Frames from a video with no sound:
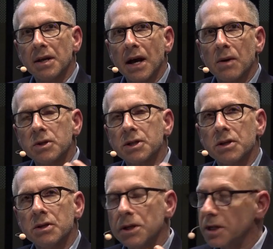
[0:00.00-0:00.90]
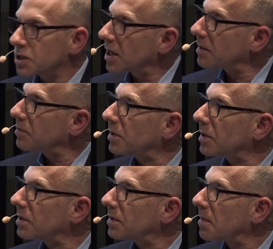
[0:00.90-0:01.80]
That was a good
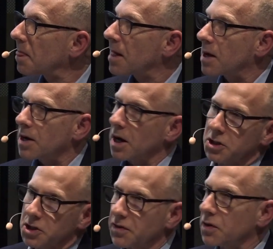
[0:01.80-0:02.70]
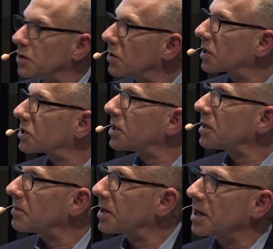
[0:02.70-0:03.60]
example not just for New York
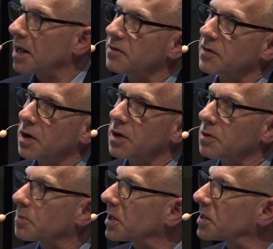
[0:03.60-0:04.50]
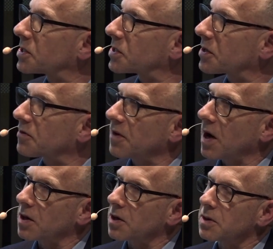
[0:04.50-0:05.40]
City, but again for other places to
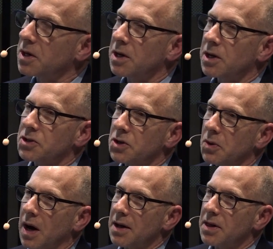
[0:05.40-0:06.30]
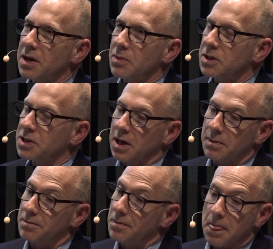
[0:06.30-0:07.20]
follow. So I think it was
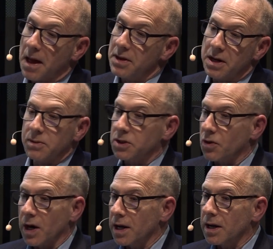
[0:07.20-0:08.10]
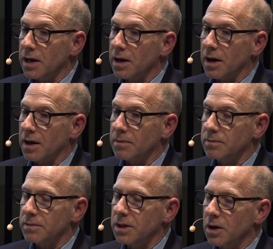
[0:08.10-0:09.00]
um, I think it was great. Um,
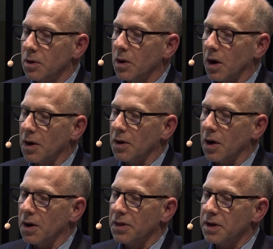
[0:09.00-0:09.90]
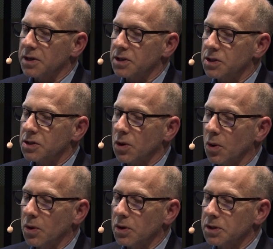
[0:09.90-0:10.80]
you know, all, all things
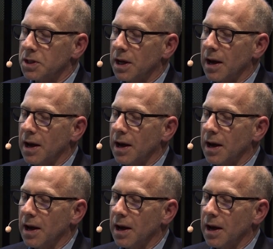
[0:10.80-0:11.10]
told.